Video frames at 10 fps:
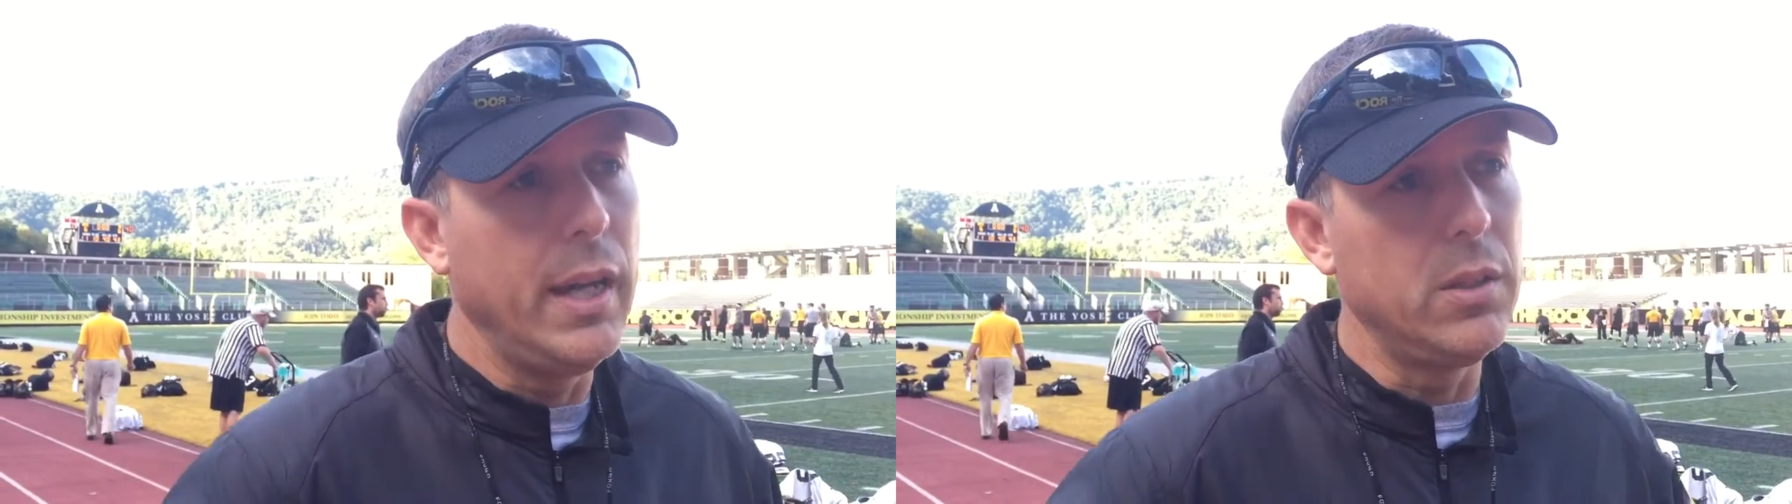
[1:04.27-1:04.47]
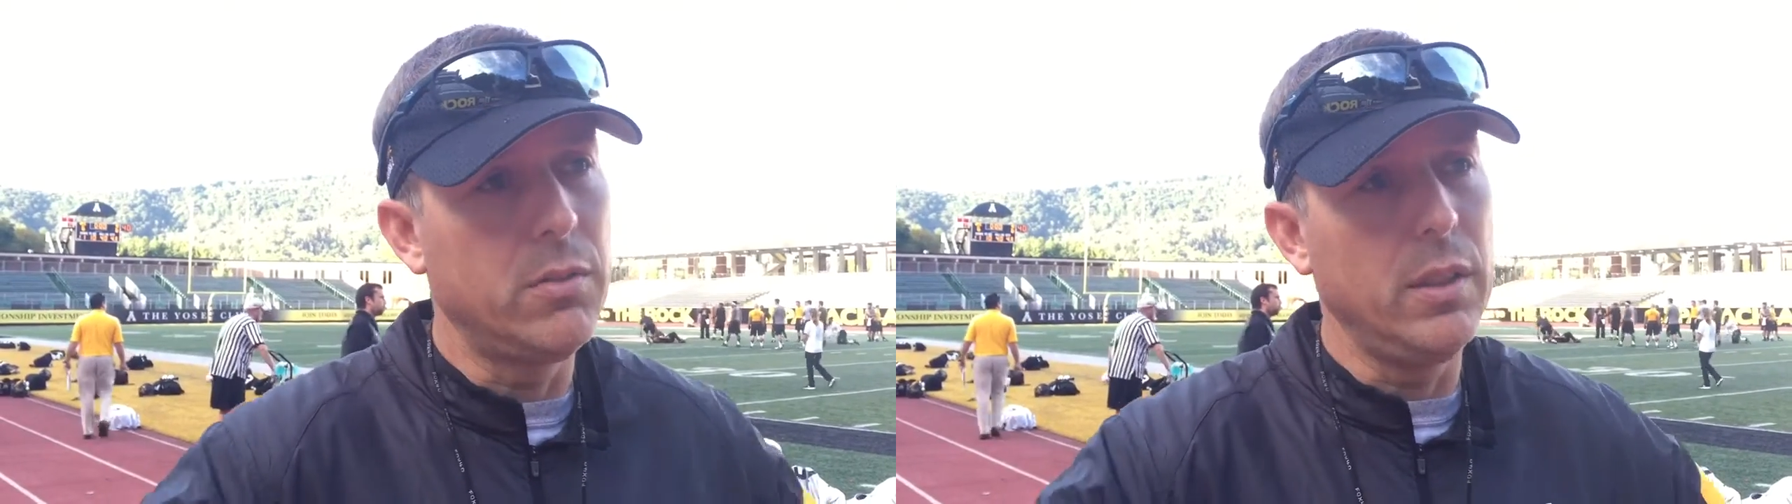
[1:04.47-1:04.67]

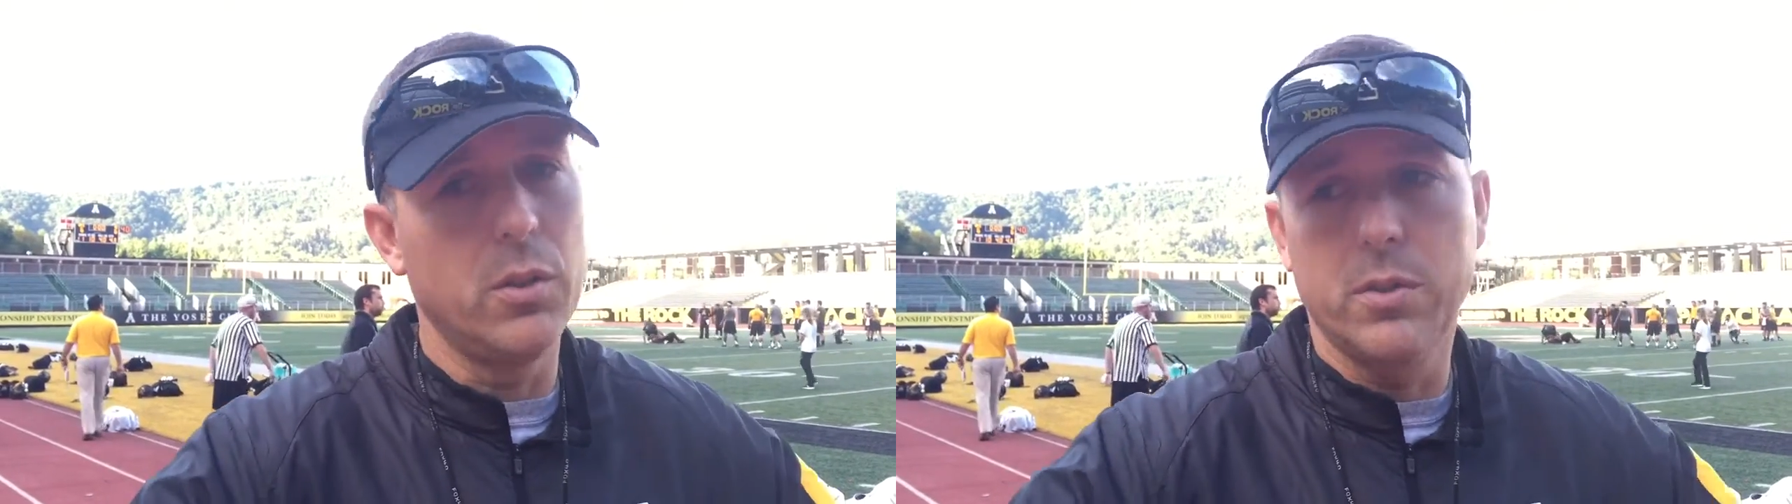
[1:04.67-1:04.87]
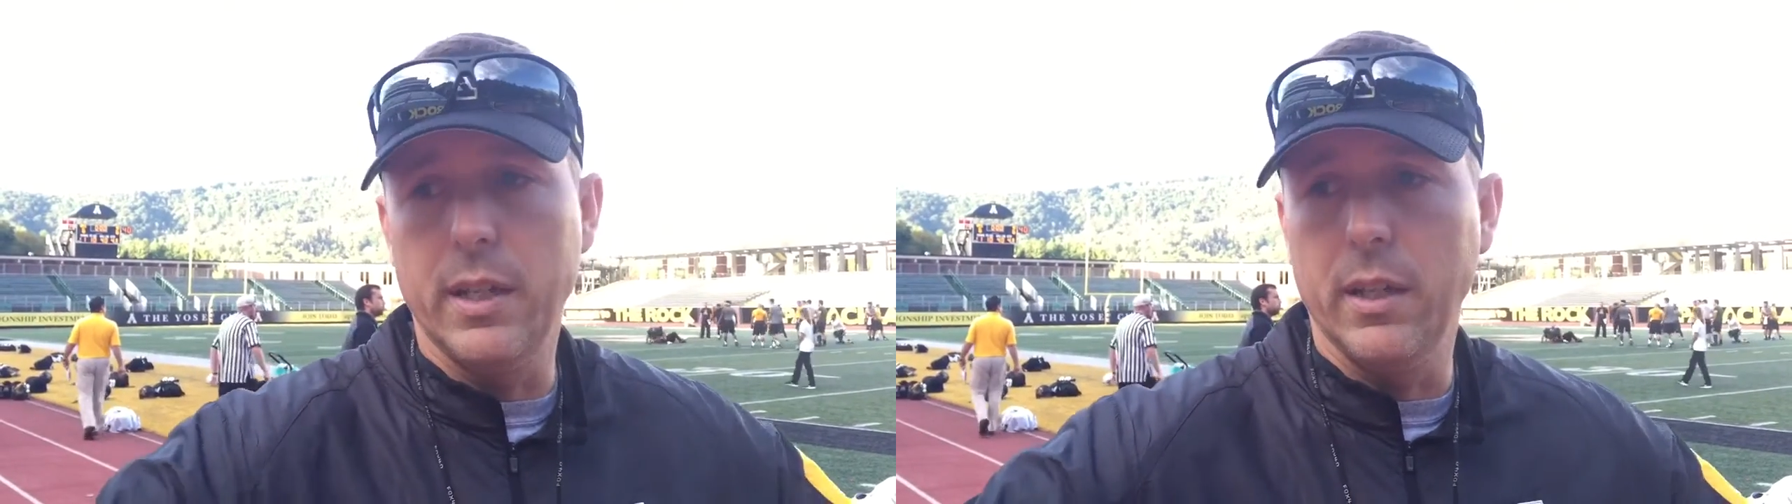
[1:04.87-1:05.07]
And you see
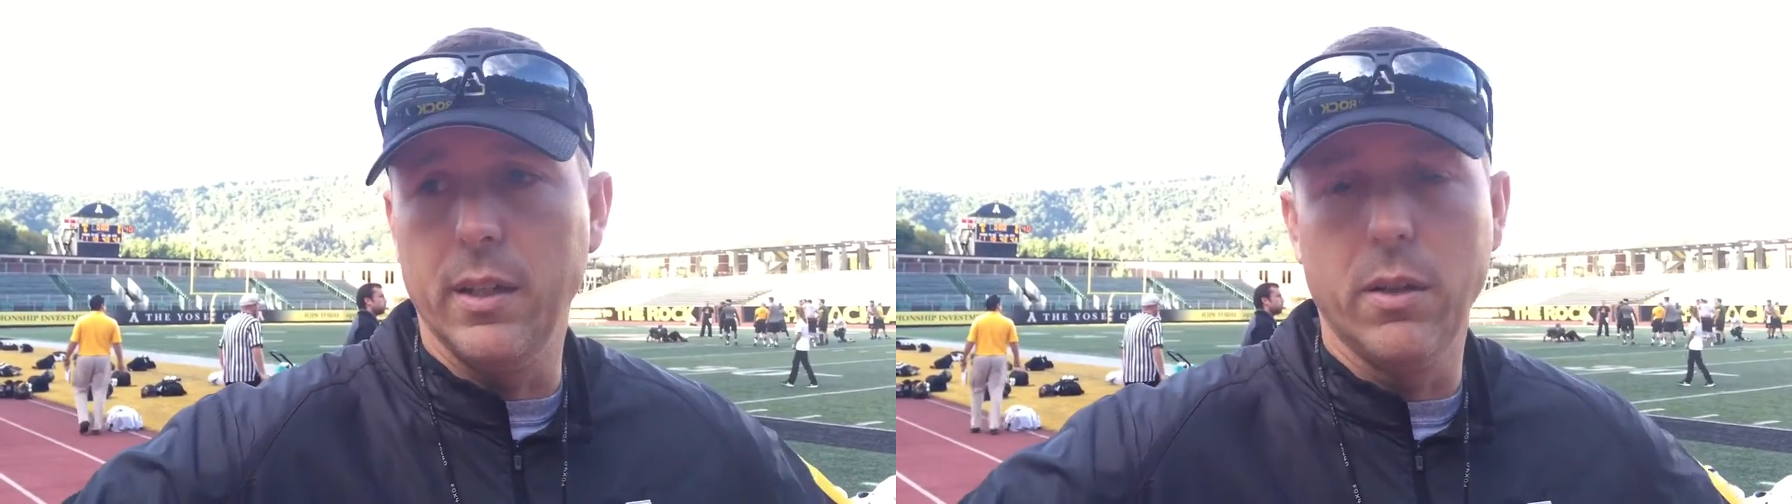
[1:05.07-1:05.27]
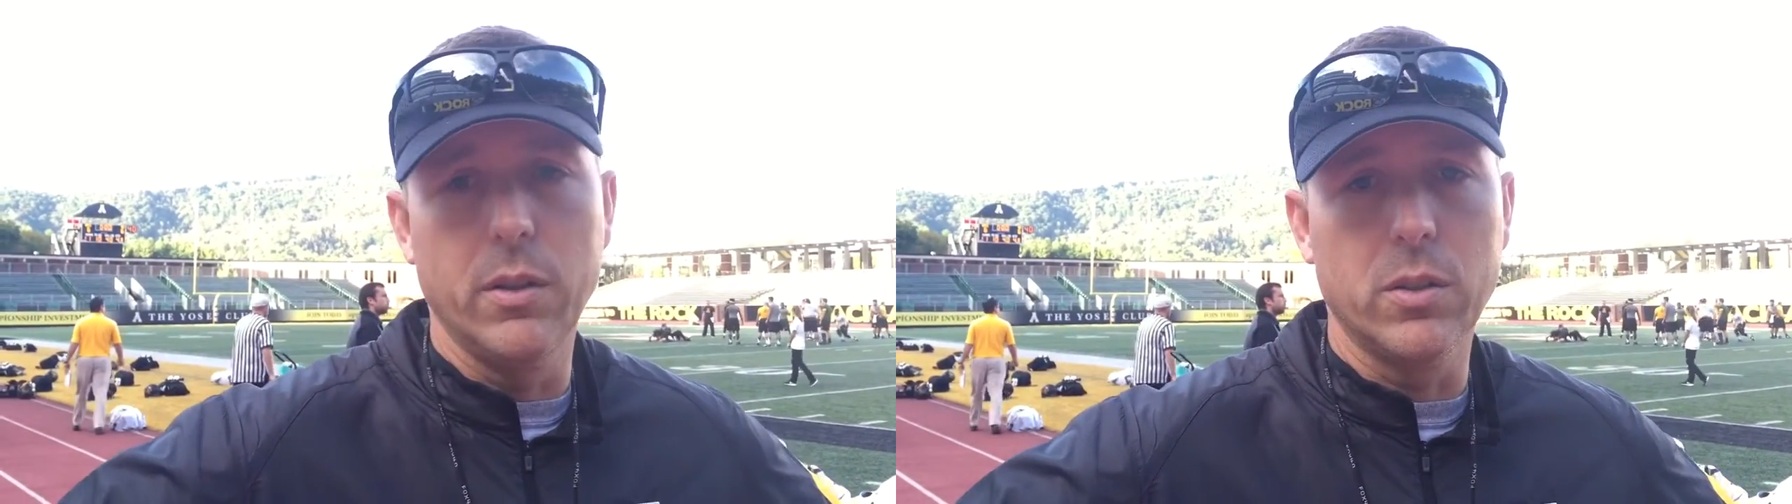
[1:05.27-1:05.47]
your
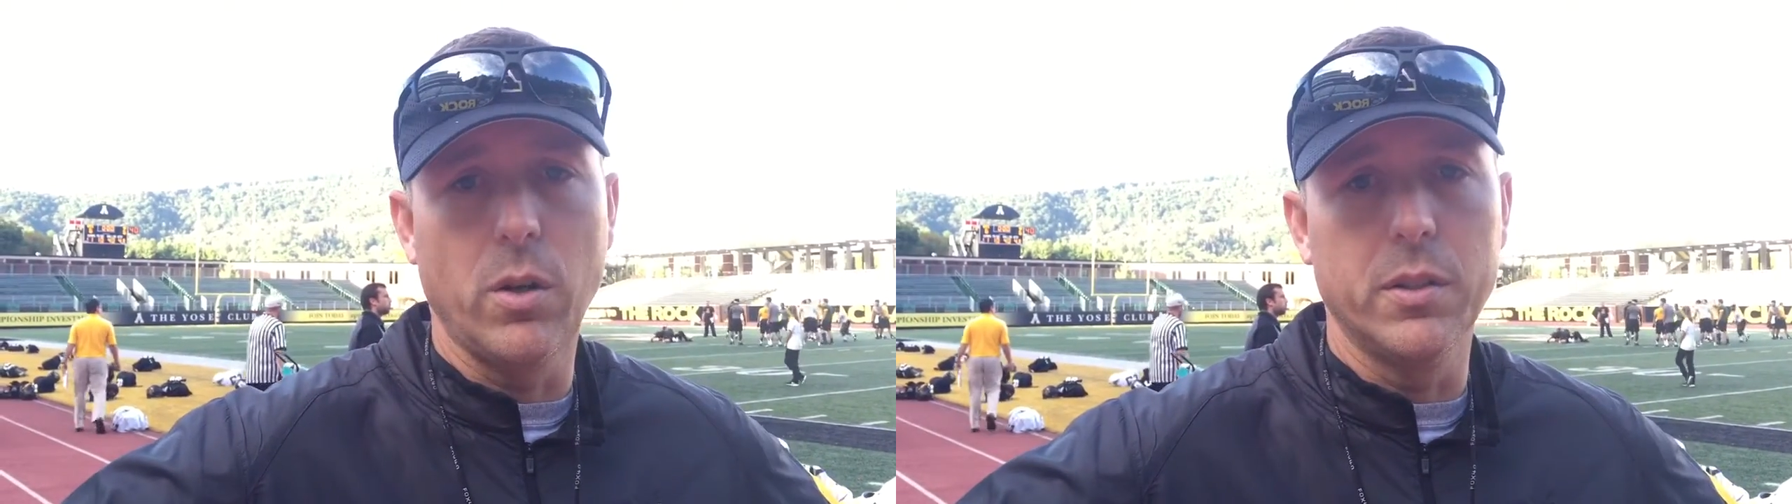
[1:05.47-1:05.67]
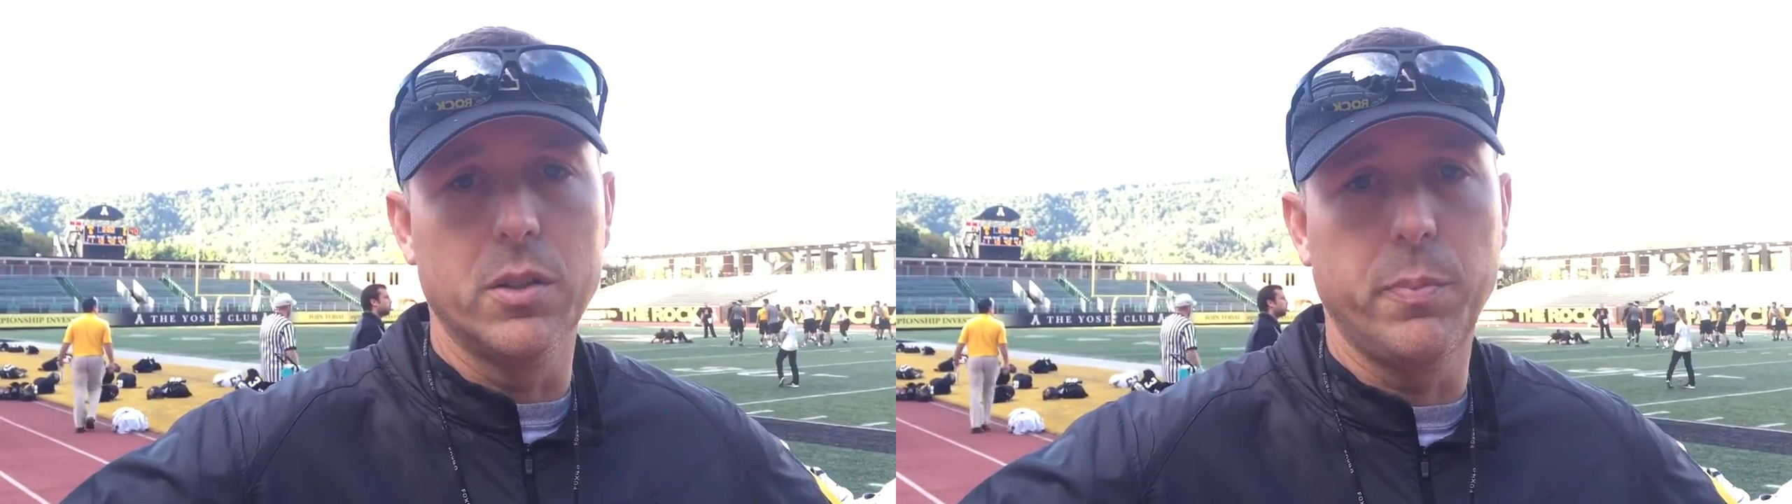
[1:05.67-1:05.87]
secondary is
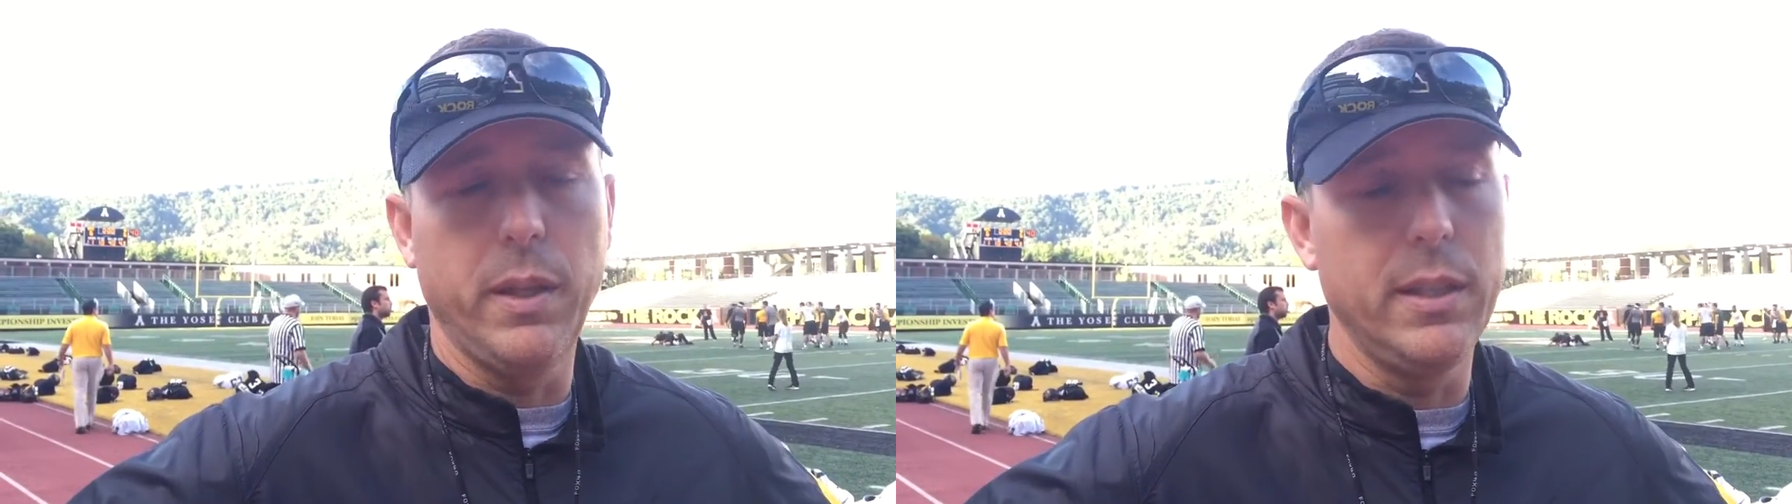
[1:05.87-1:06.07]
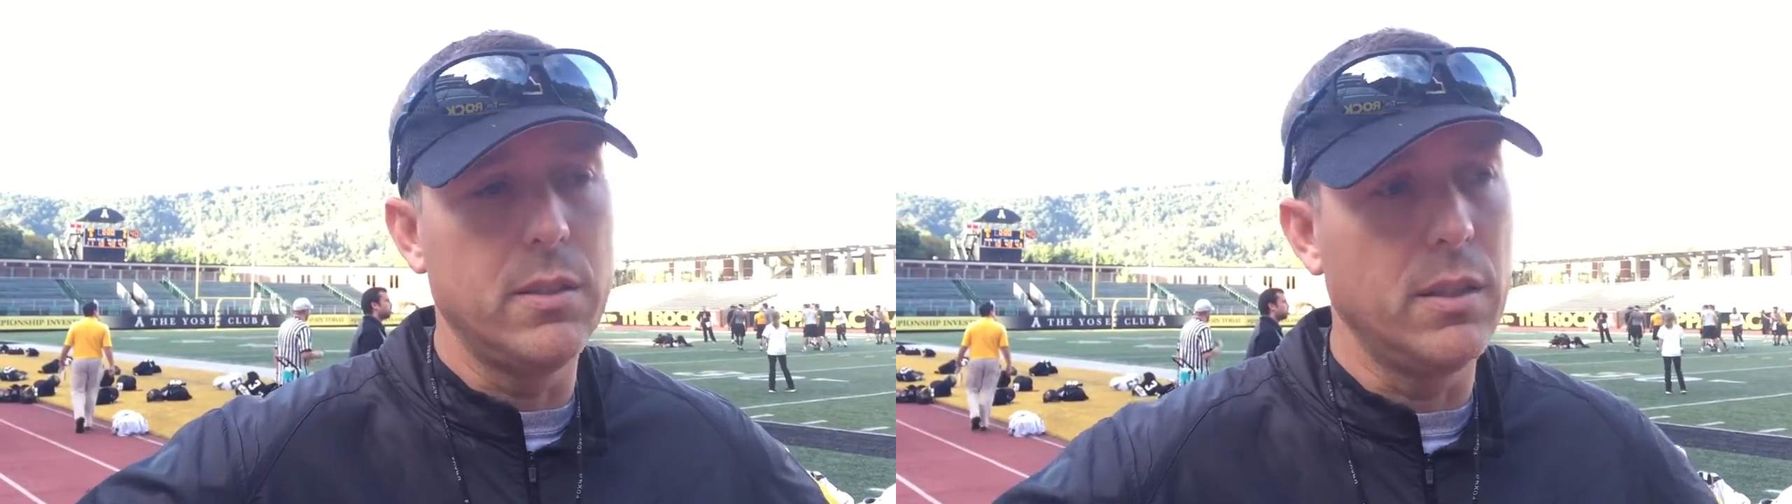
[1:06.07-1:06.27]
already
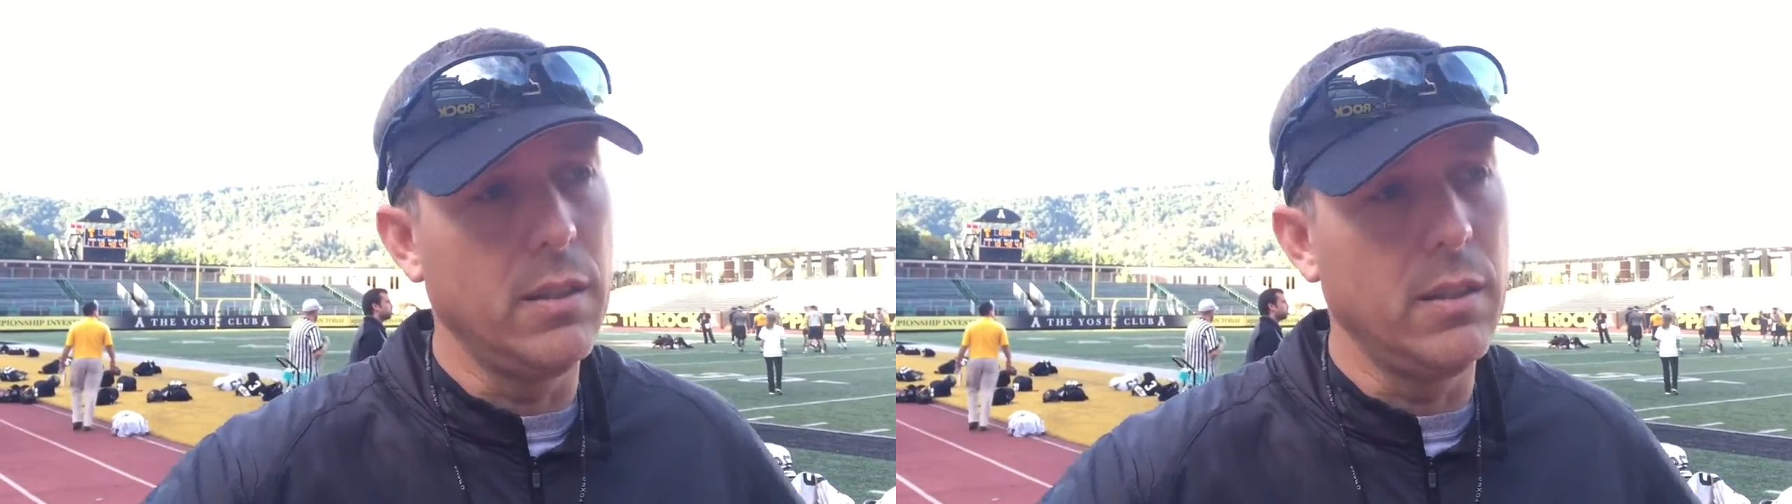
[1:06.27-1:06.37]
displaced,